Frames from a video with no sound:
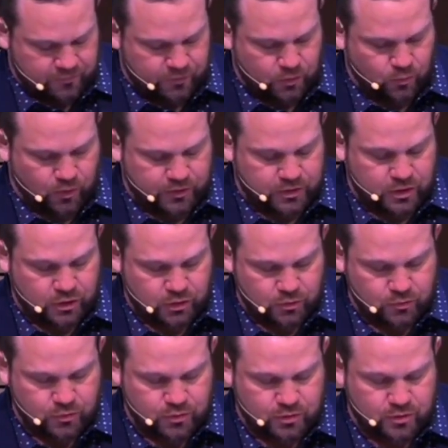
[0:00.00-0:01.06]
you want to
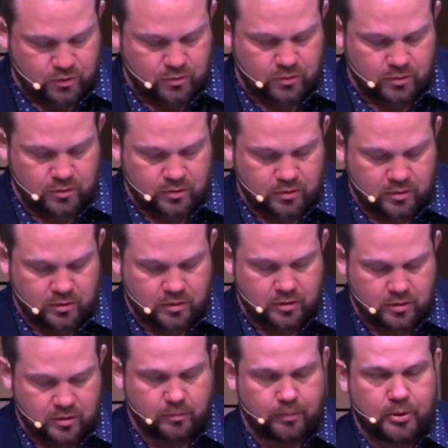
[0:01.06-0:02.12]
use
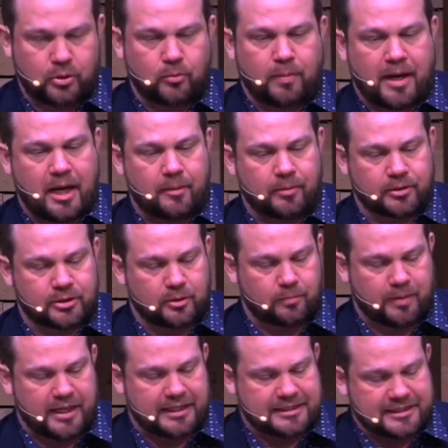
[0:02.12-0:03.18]
the Pew Bible, it's on
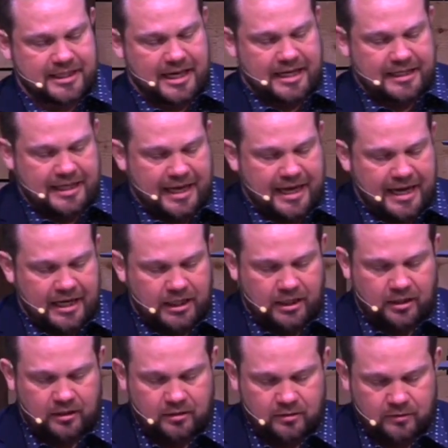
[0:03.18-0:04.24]
page nine
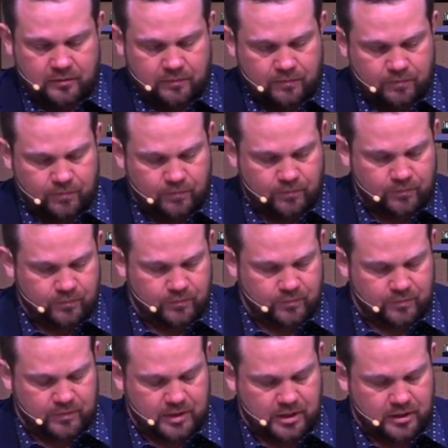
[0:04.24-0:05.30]
eighty.
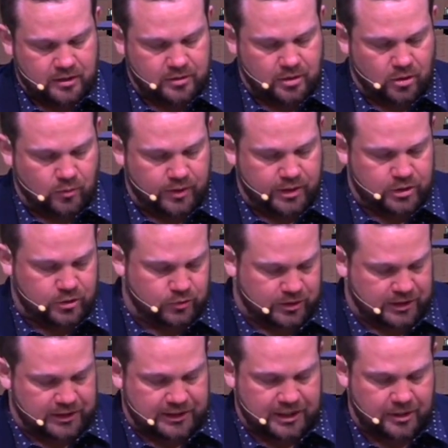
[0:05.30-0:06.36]
And as always, you
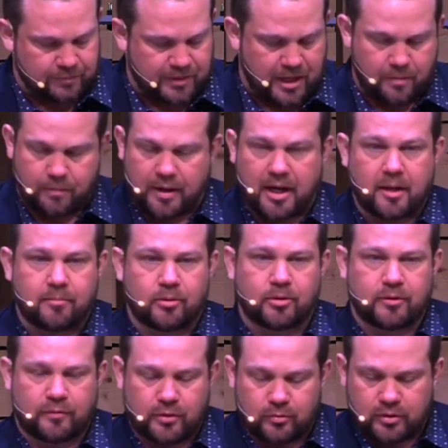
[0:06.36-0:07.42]
can keep that Bible
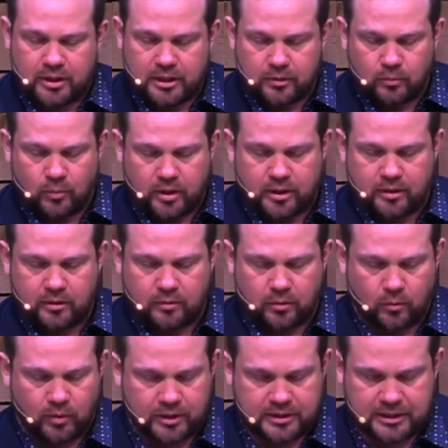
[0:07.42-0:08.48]
if you need one or
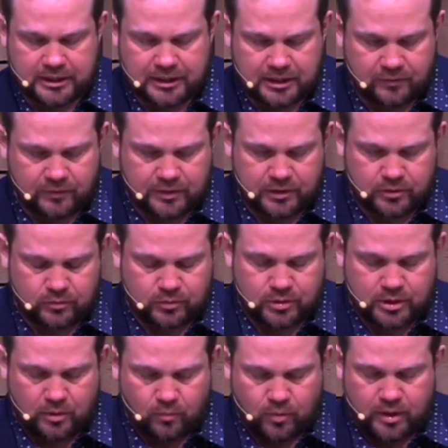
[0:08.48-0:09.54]
want to give it to
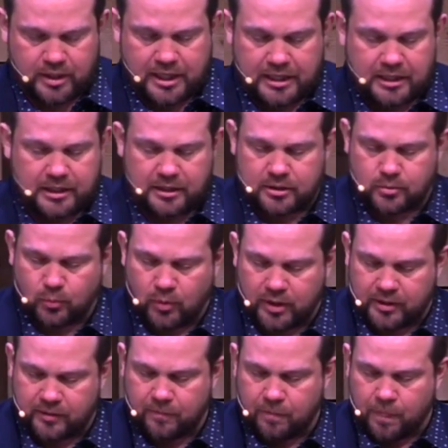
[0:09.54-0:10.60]
someone that needs one.